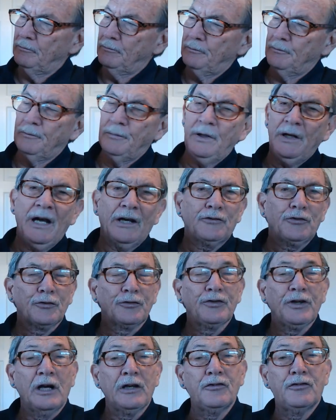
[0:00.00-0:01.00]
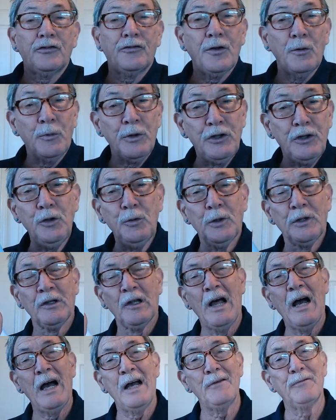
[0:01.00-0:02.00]
exercises that we do in
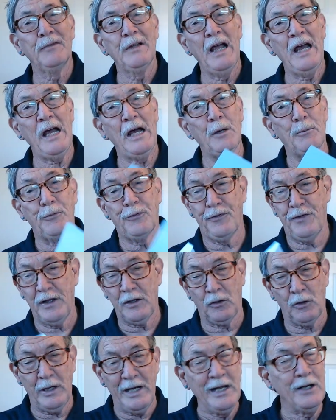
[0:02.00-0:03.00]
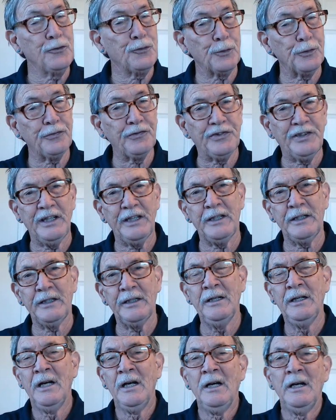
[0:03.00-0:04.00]
live labs that are interesting
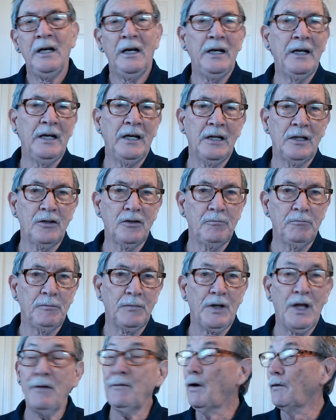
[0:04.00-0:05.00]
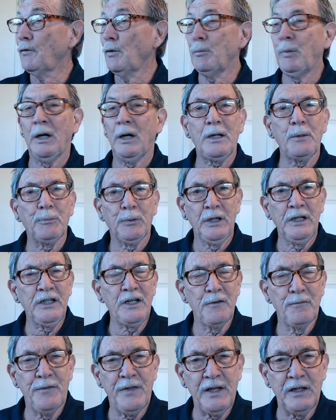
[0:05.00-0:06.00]
and give everybody plenty
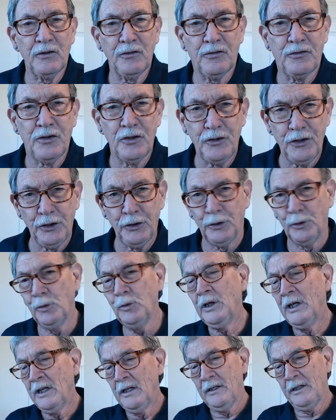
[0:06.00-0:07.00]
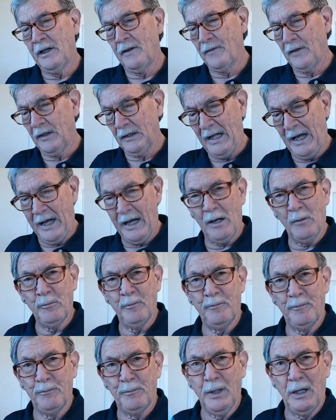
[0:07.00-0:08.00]
of things to do in the lab,
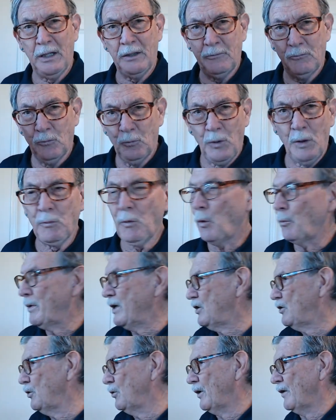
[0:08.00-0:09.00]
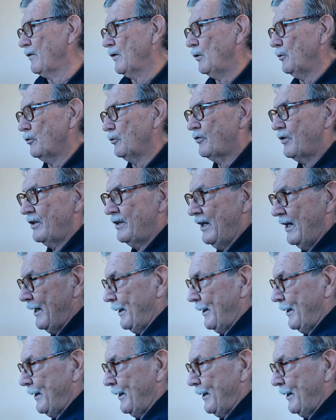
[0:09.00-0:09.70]
but we won't be doing those today.